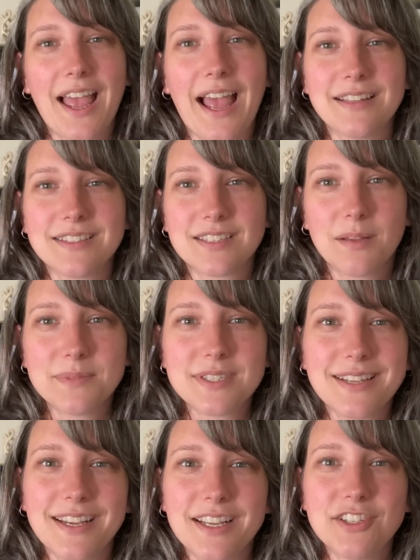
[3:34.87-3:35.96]
At some
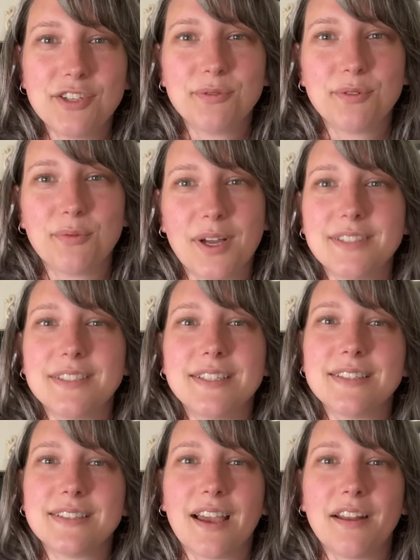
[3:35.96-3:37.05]
stage, you will want to
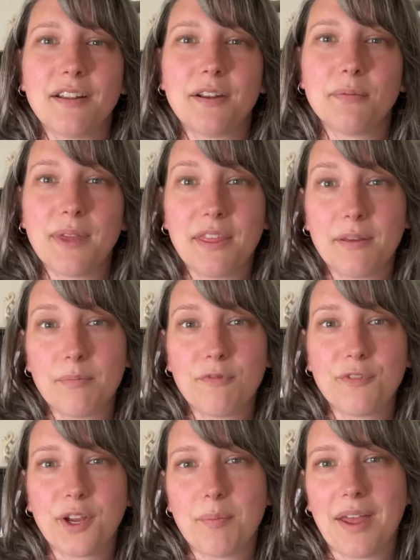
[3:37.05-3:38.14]
decide on a rhythm
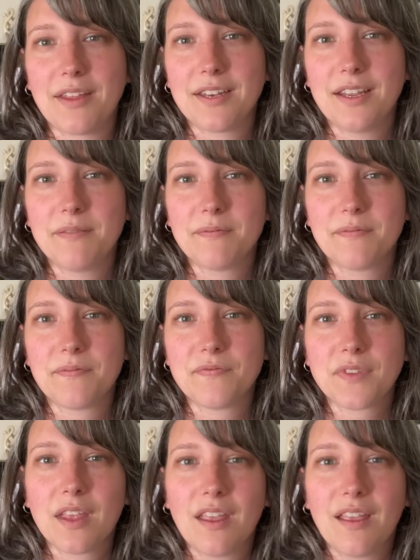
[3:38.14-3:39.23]
for your melody.
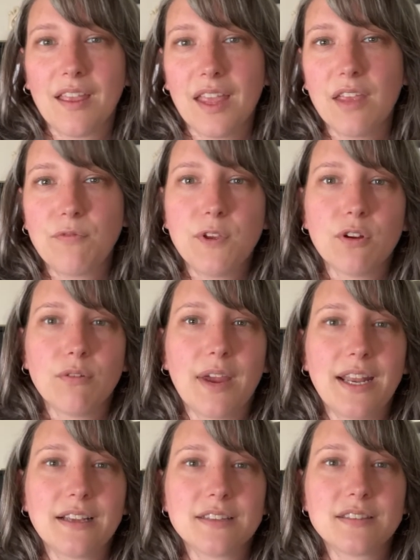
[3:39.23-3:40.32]
If you're
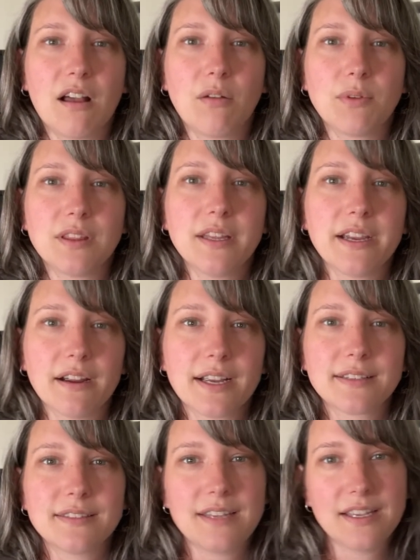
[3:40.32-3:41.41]
writing a song with
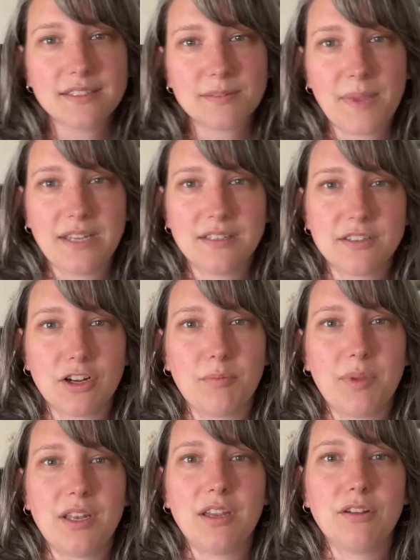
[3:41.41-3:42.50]
lyrics, these may
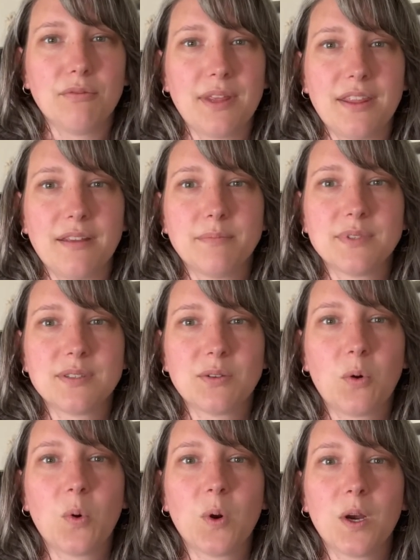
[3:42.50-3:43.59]
determine your rhythms,
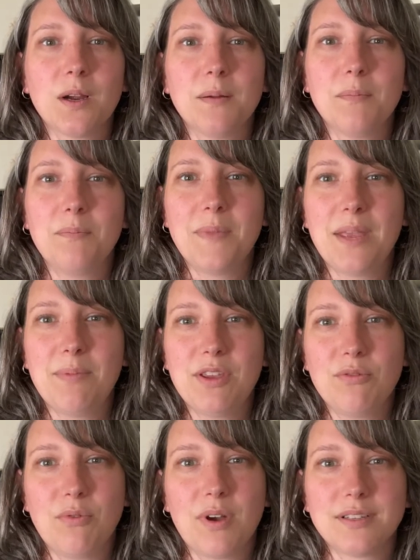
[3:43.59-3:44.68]
or maybe
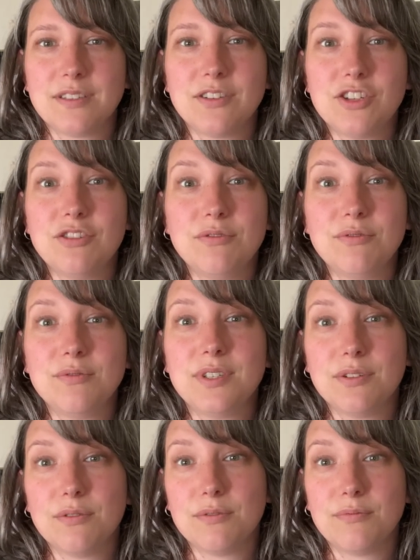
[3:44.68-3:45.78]
you want to choose
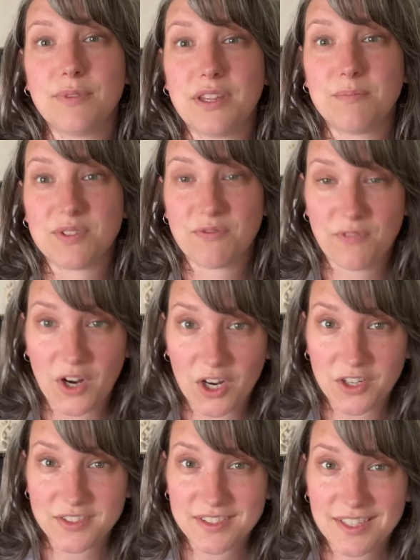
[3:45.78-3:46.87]
your rhythms
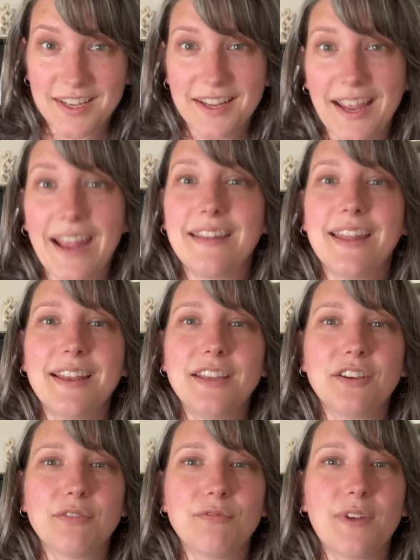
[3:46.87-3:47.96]
first, and then you
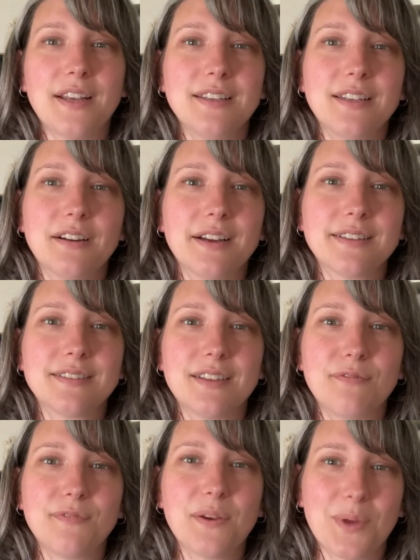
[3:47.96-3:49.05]
can find lyrics
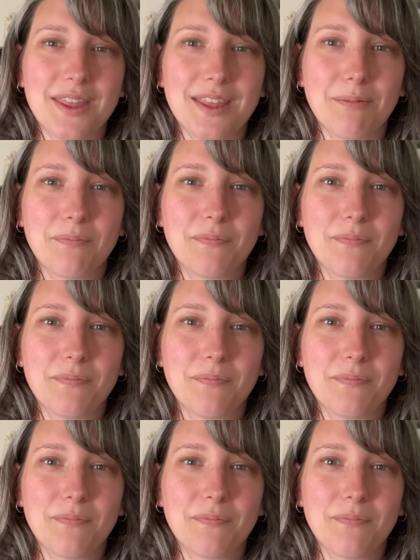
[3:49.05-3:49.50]
that fit with them.